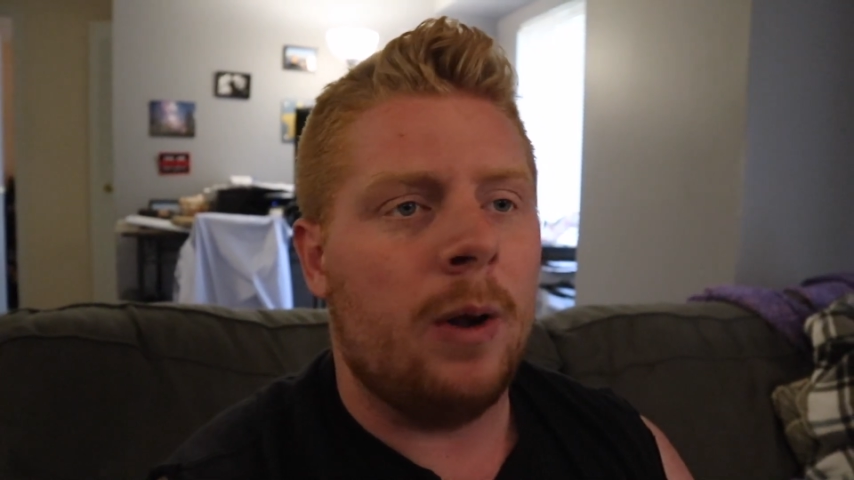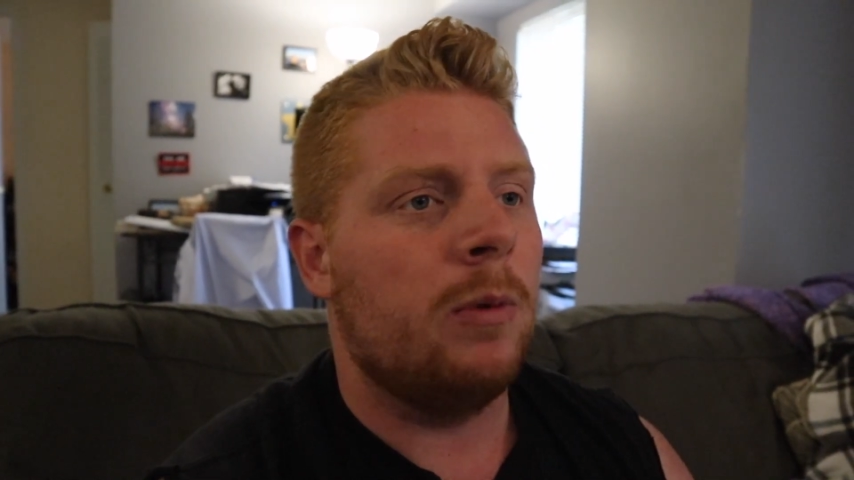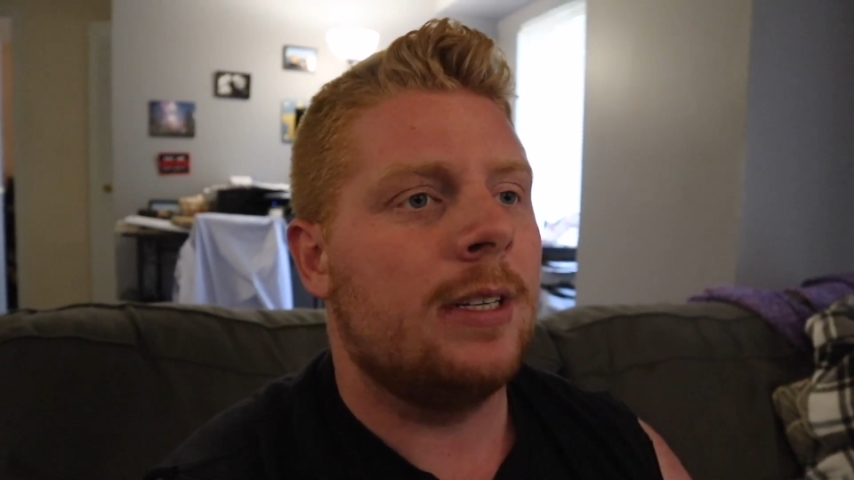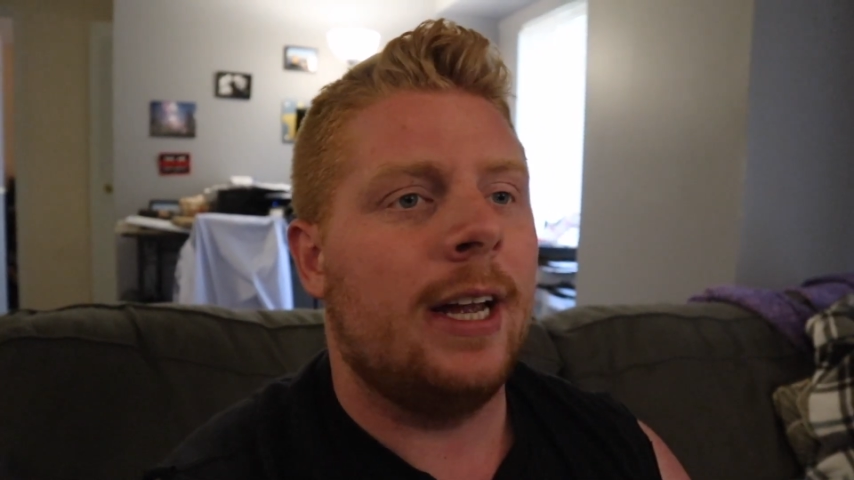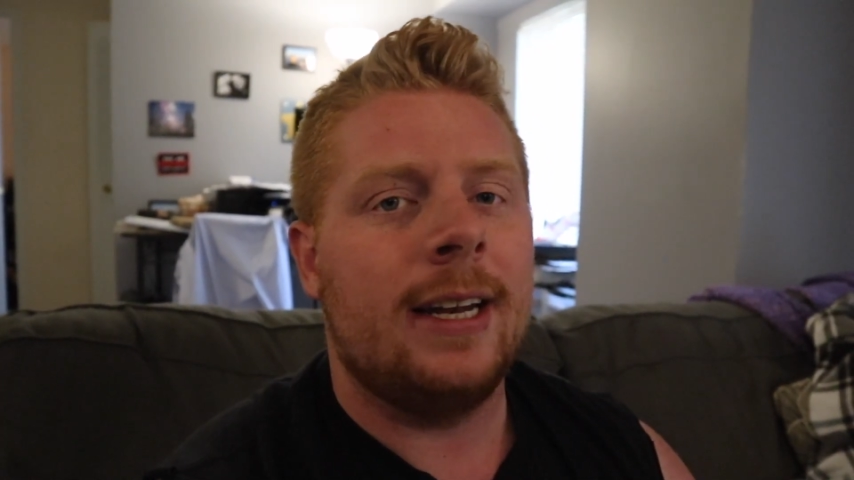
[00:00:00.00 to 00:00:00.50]
And it
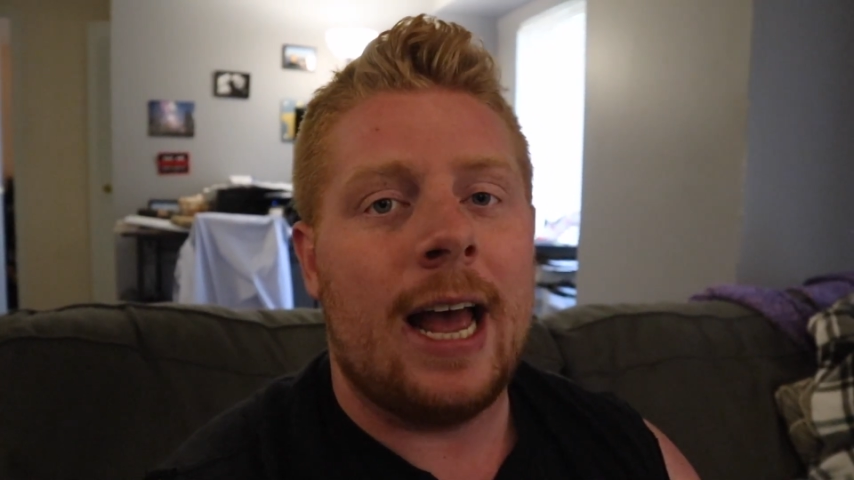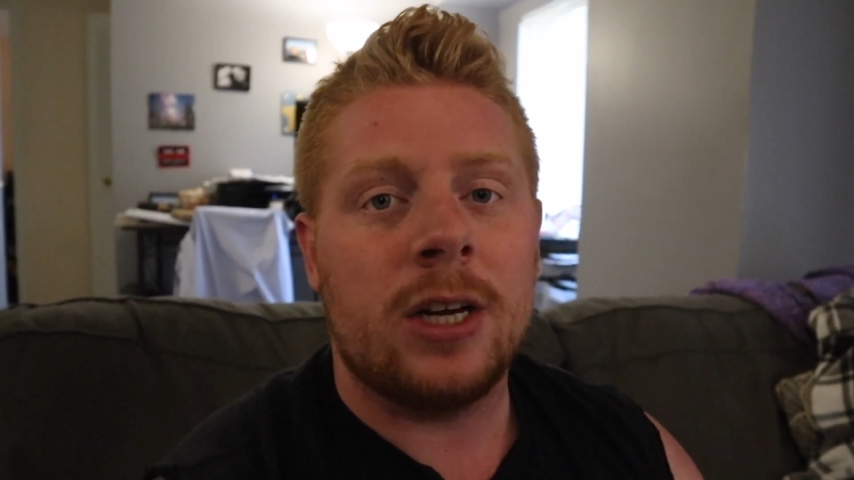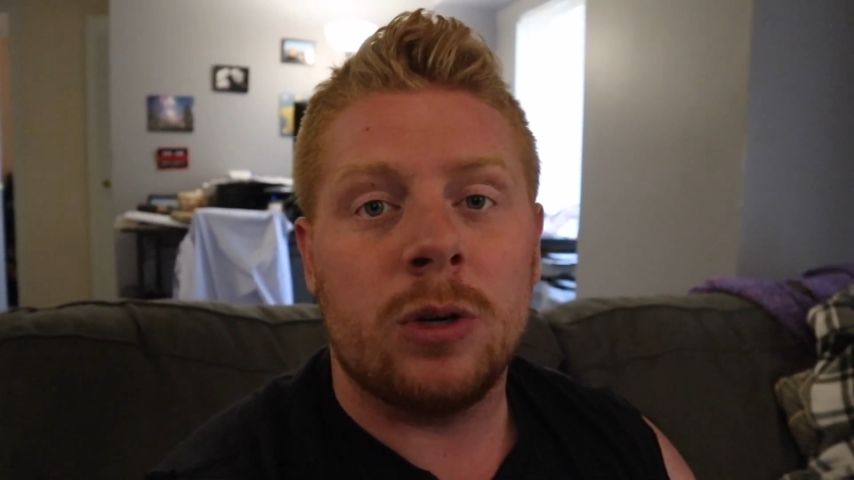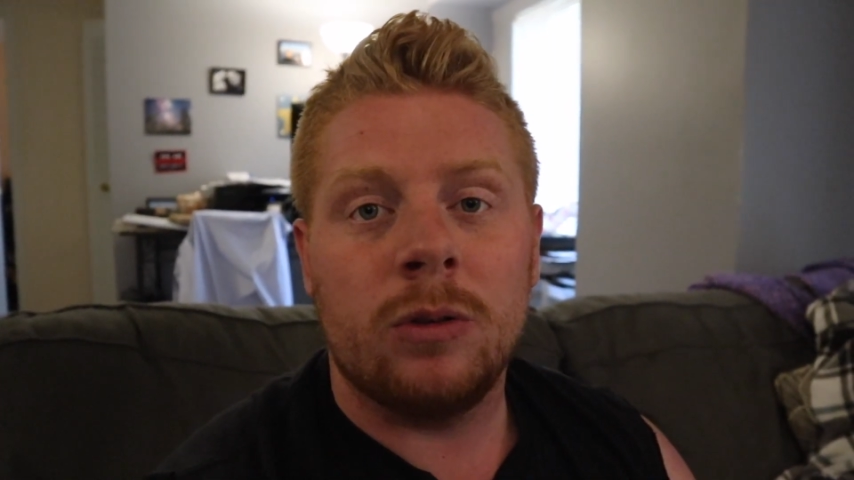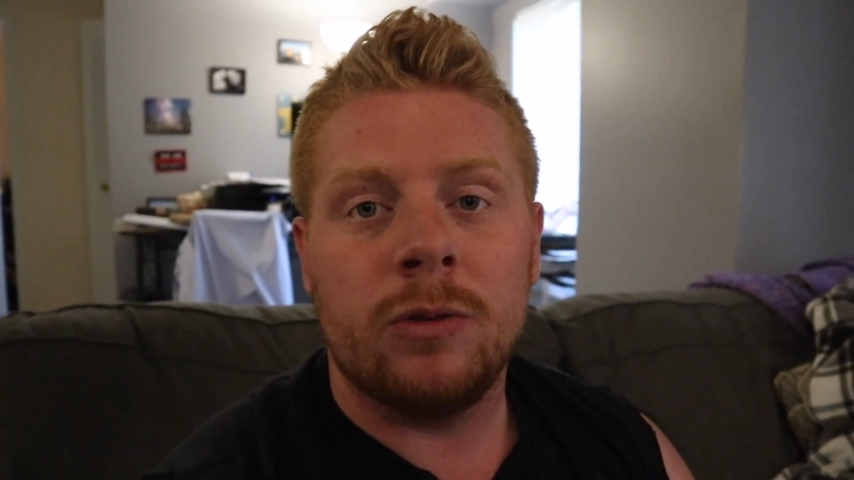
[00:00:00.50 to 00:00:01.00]
was like
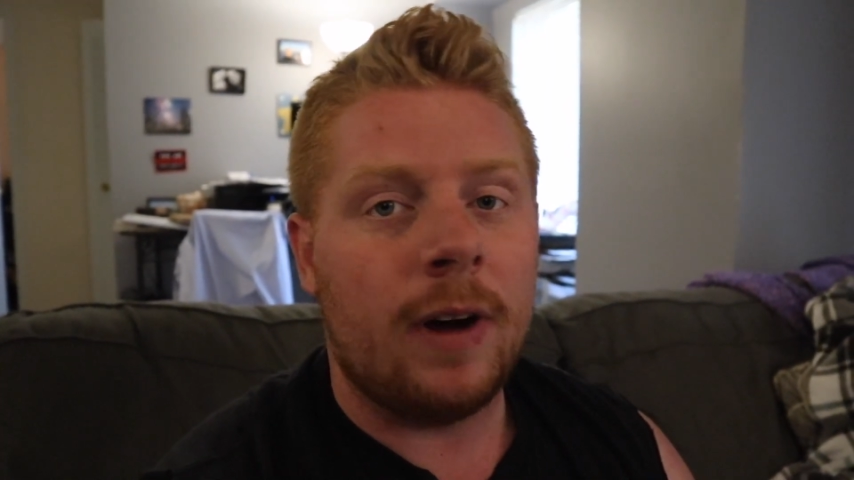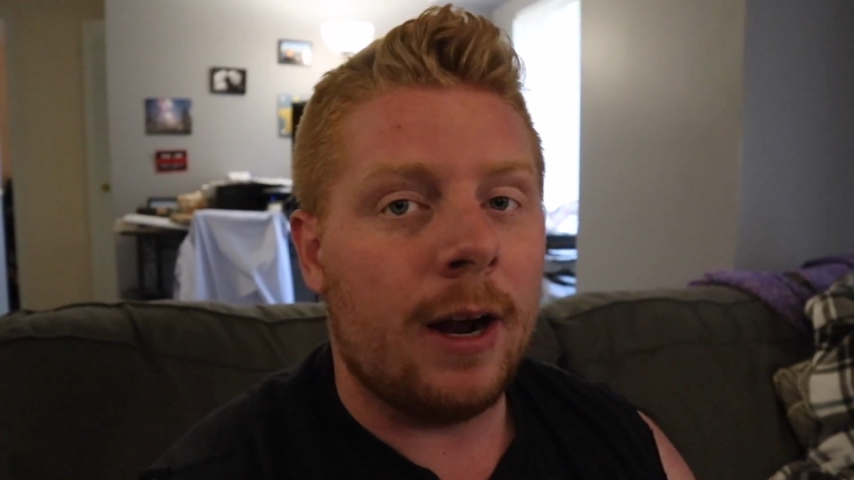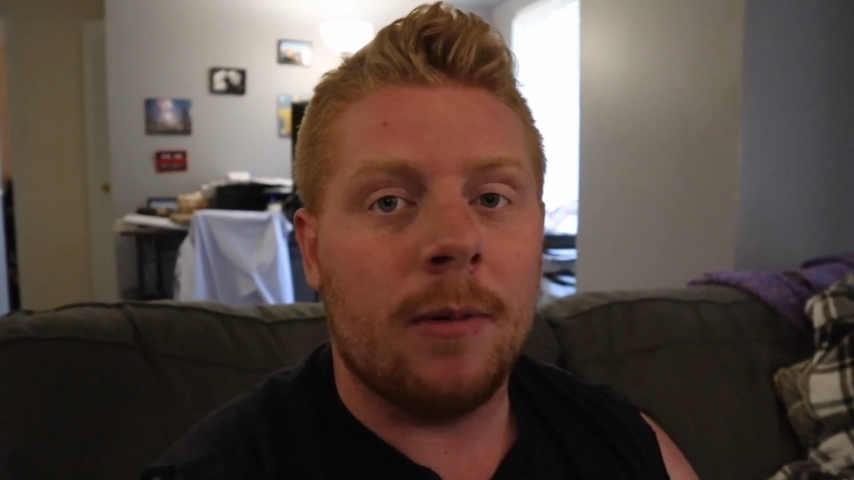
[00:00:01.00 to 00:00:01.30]
National Fire